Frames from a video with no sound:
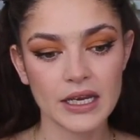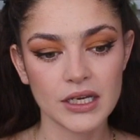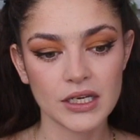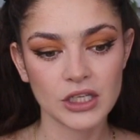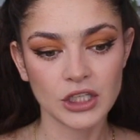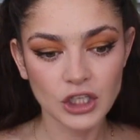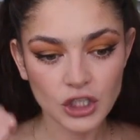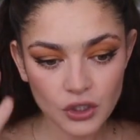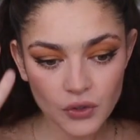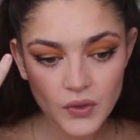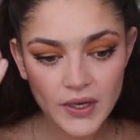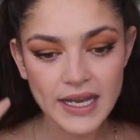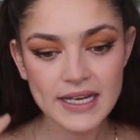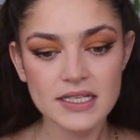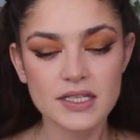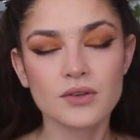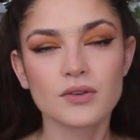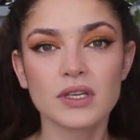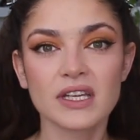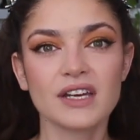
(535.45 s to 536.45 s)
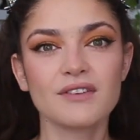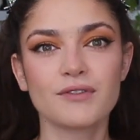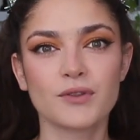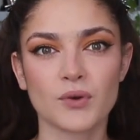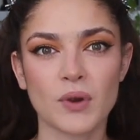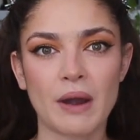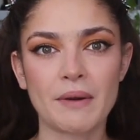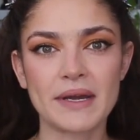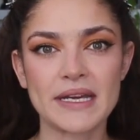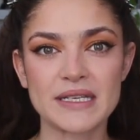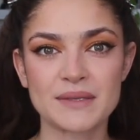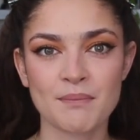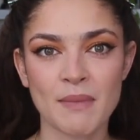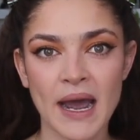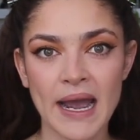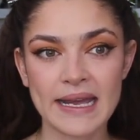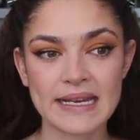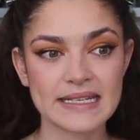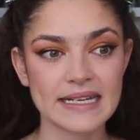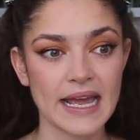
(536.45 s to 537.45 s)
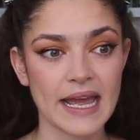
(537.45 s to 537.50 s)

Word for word: you get to live throughout his mind.